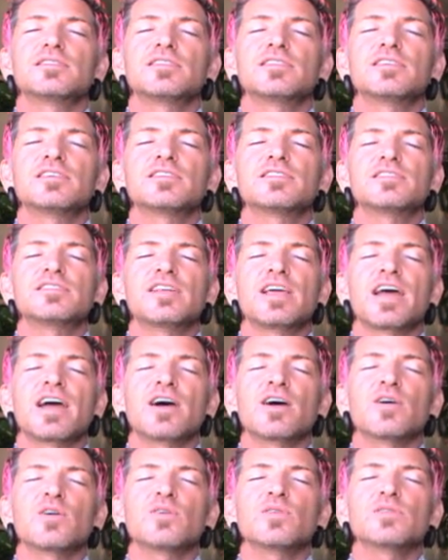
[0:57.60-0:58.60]
In this
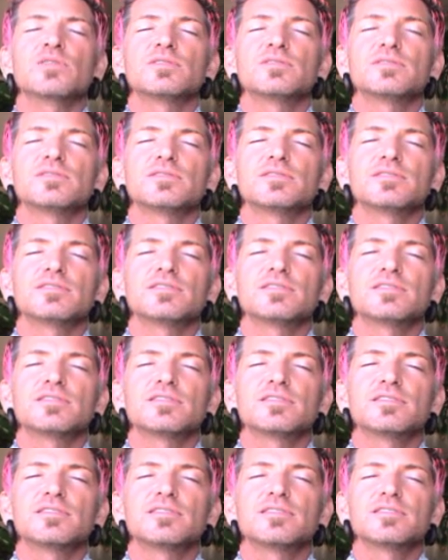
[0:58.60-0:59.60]
now,
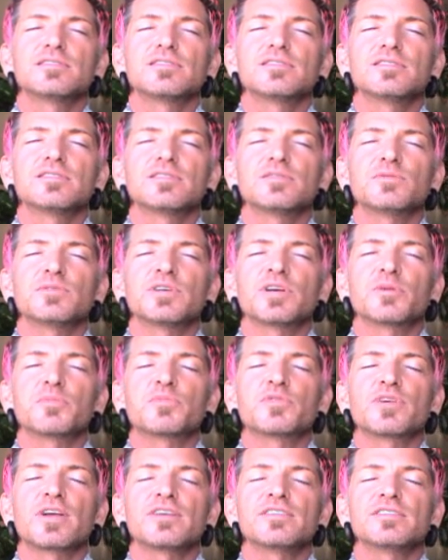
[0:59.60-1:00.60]
we are
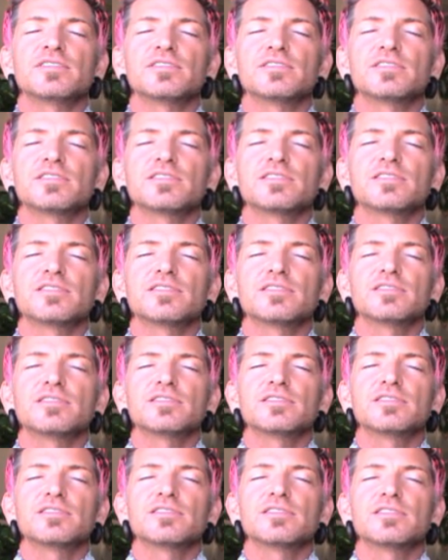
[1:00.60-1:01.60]
present,
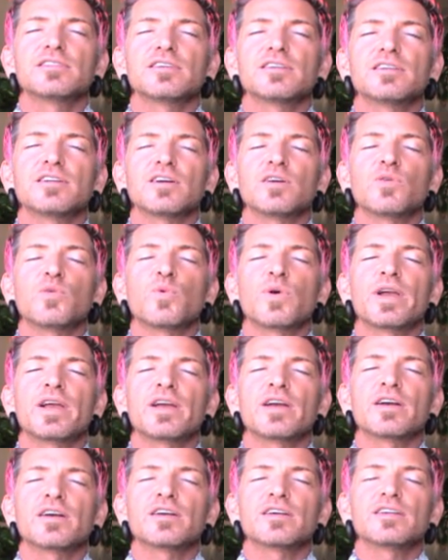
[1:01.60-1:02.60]

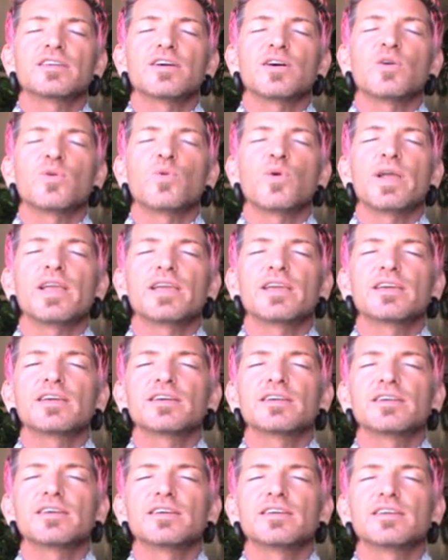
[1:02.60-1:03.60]
aware,
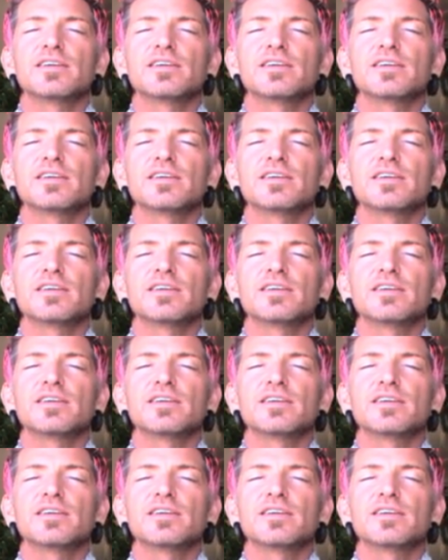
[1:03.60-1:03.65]
awake,